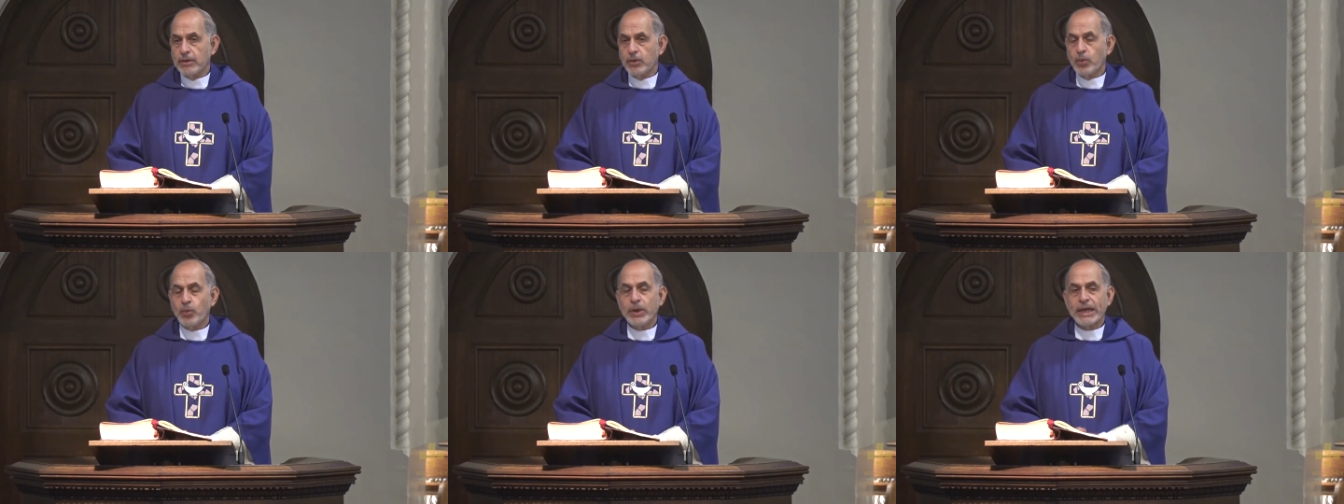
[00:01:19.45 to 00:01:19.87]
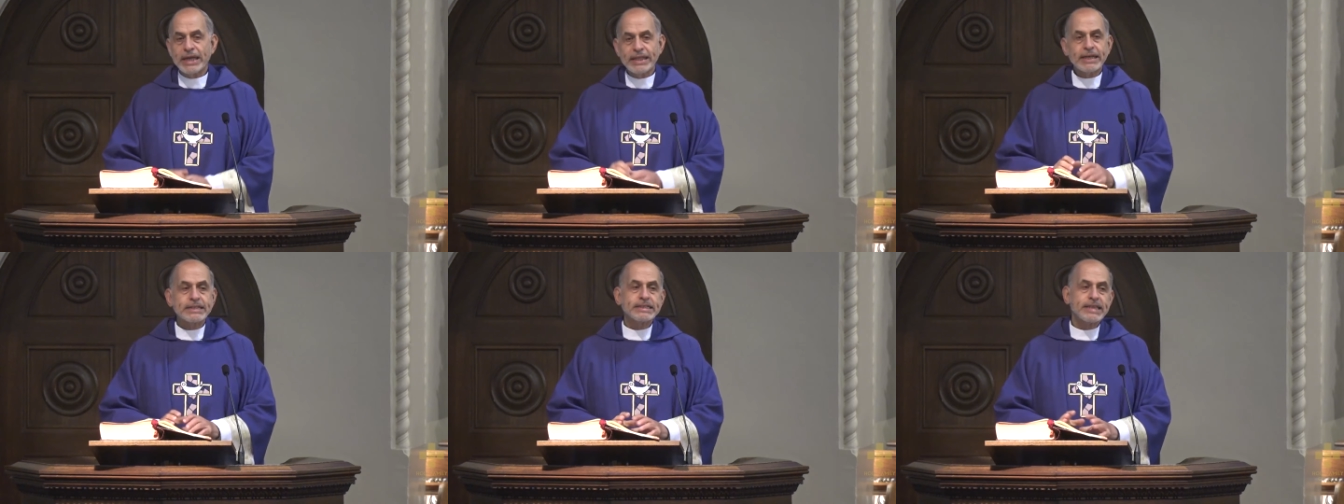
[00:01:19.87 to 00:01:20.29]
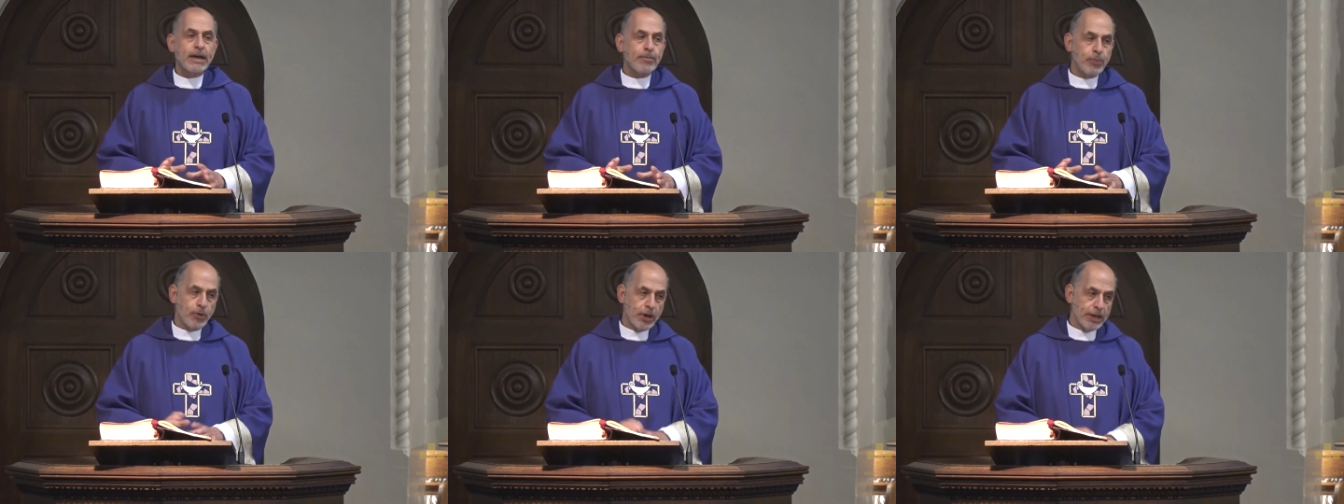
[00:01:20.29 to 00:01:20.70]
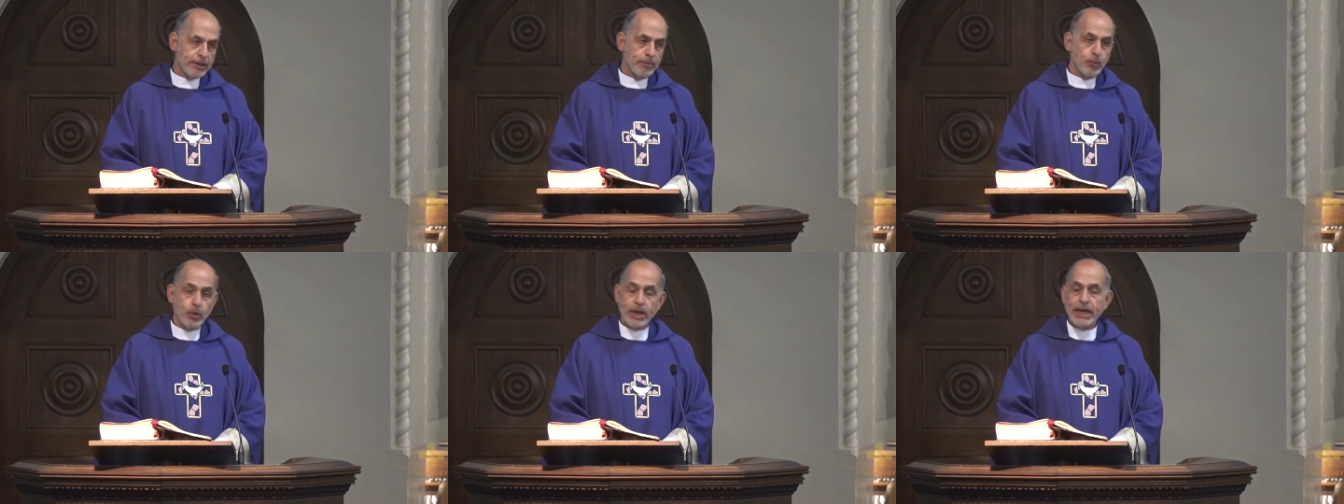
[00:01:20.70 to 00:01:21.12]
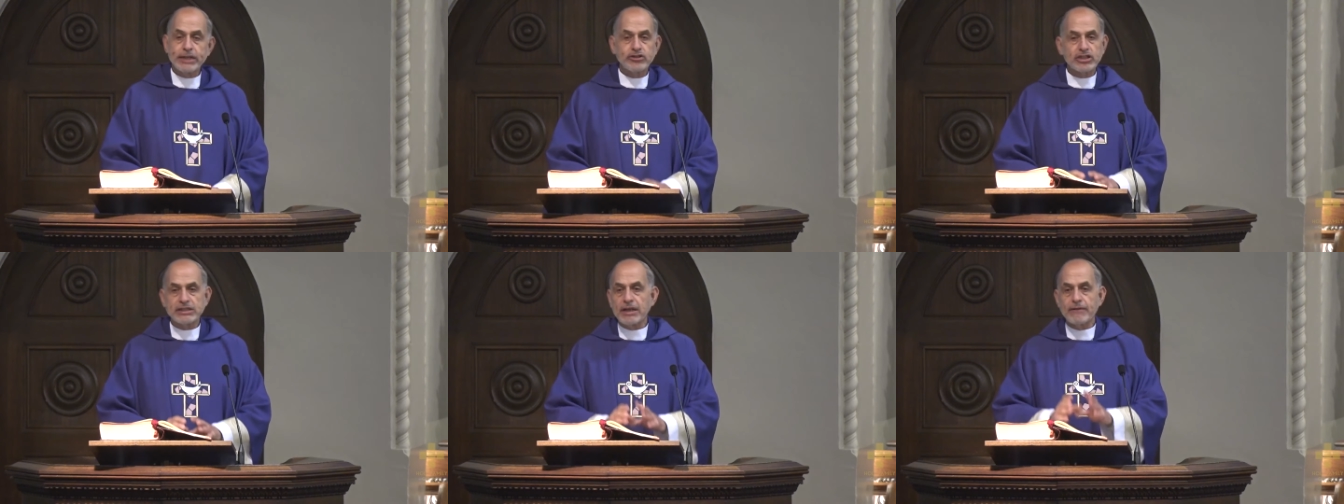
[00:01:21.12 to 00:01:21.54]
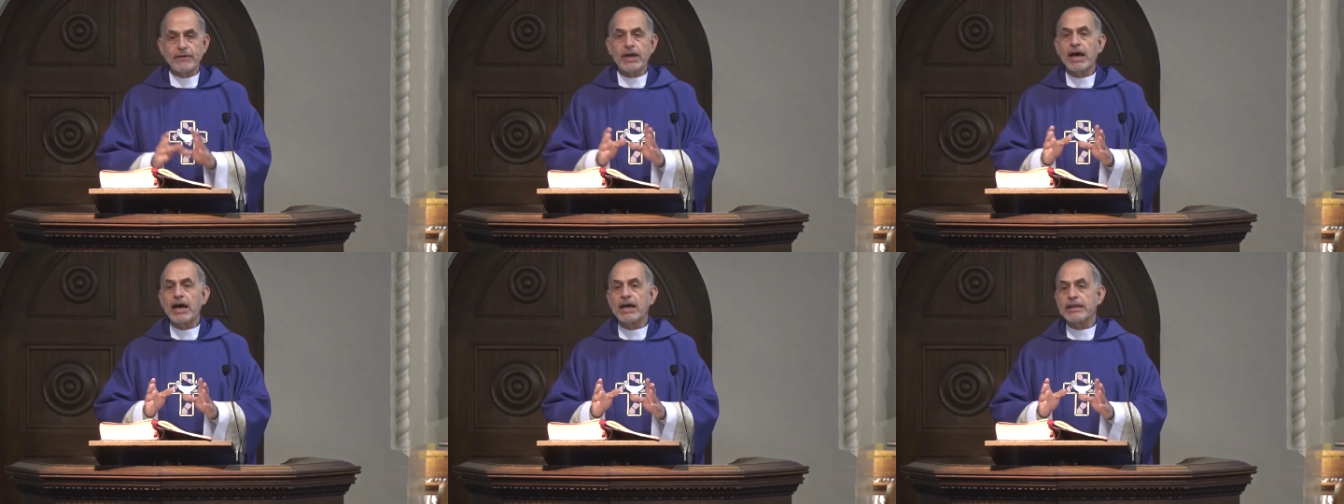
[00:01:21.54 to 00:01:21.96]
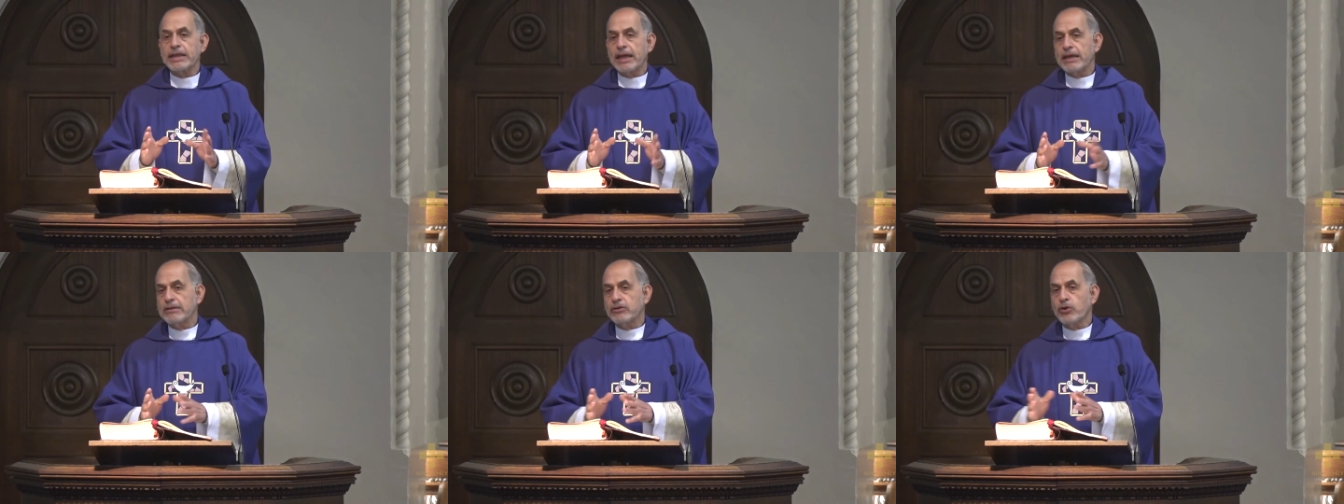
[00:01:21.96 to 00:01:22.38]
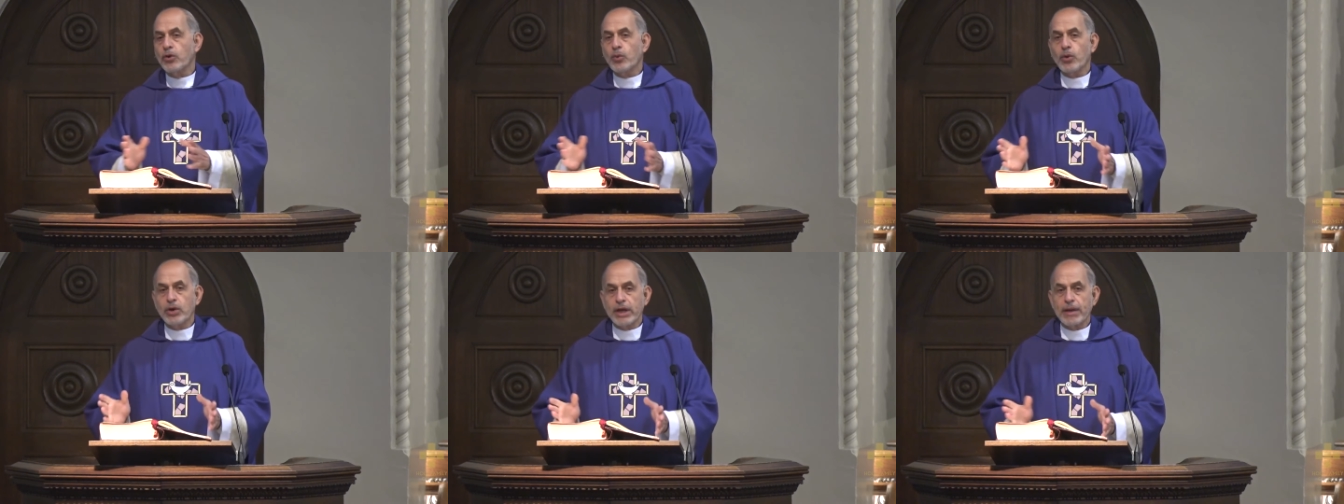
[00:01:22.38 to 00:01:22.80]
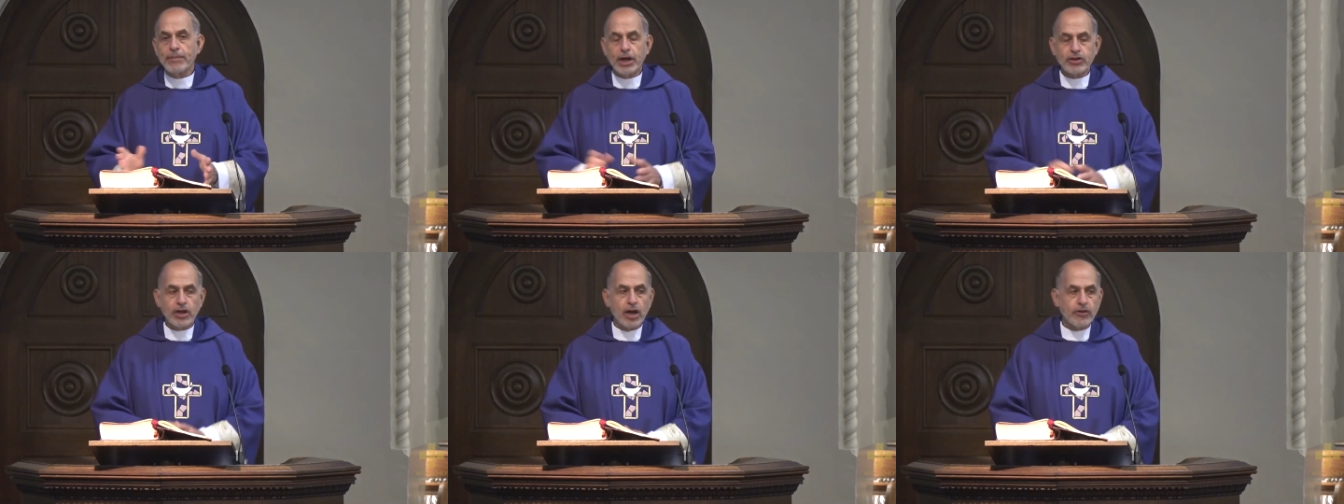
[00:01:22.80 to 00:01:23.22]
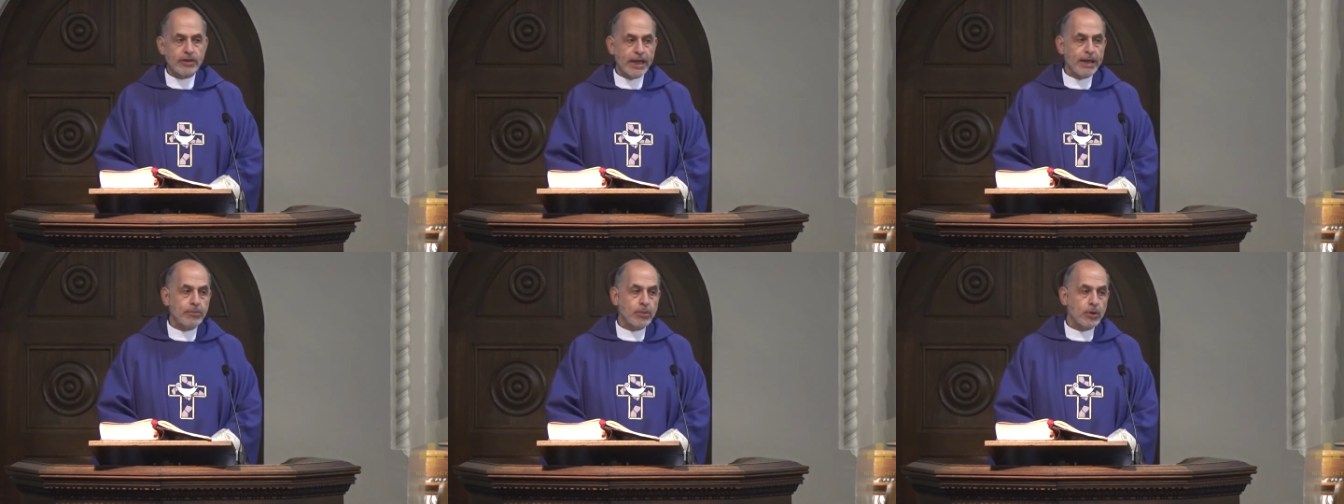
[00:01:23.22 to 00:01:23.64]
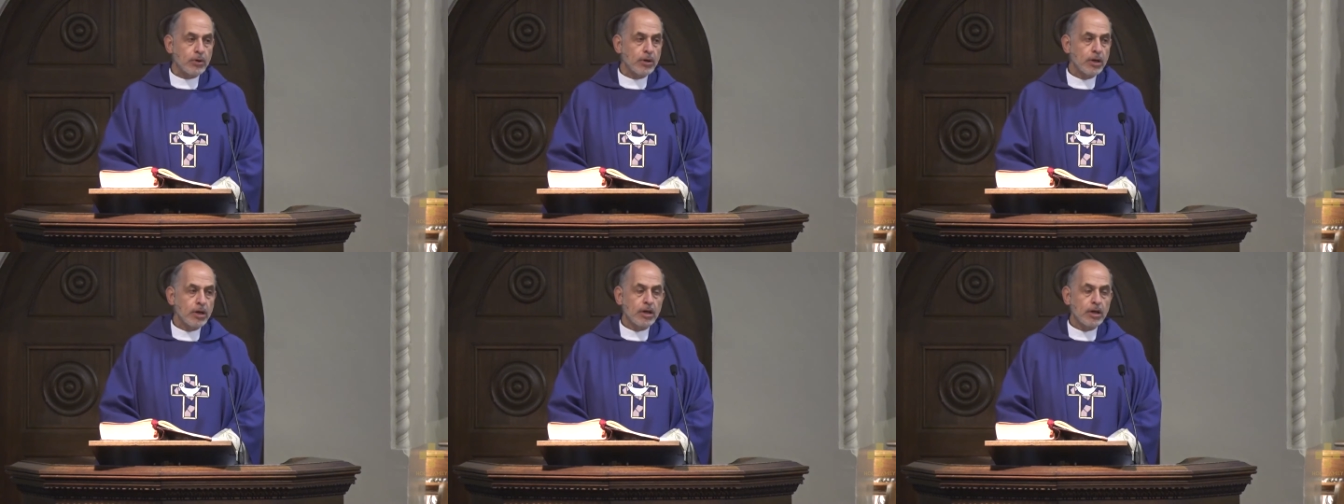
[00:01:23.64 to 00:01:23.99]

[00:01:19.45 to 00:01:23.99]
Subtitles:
We cannot separate them. We can't just love God and don't worry about our neighbor,